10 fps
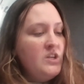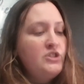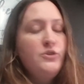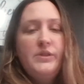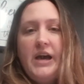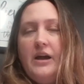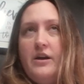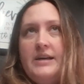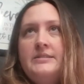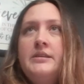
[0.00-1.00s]
to the
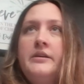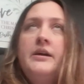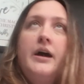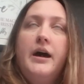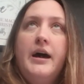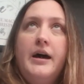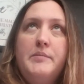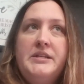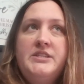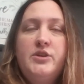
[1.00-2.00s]
IRS.
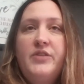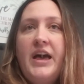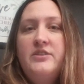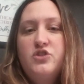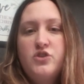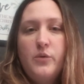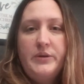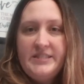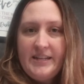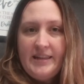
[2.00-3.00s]
And so that has just
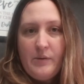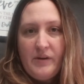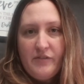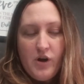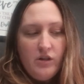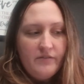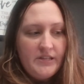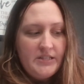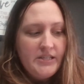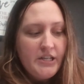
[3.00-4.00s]
always stayed that way for all of
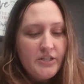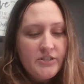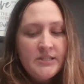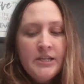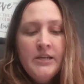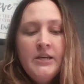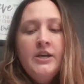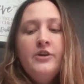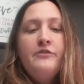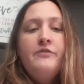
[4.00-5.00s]
these years.
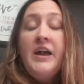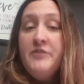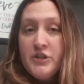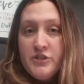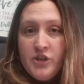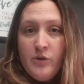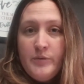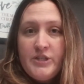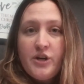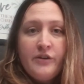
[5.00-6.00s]
5 years ago,
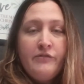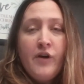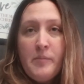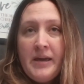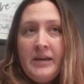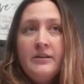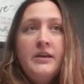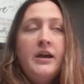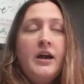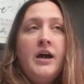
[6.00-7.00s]
we started farming.
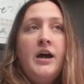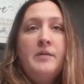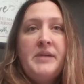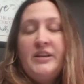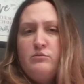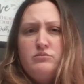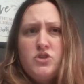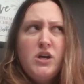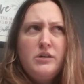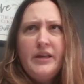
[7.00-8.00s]
I don't
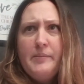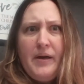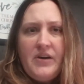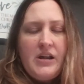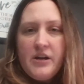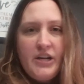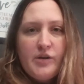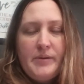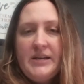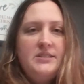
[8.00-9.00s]
talk a lot about that on here
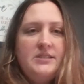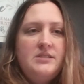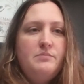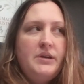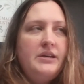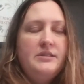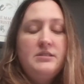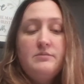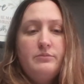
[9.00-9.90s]
because it's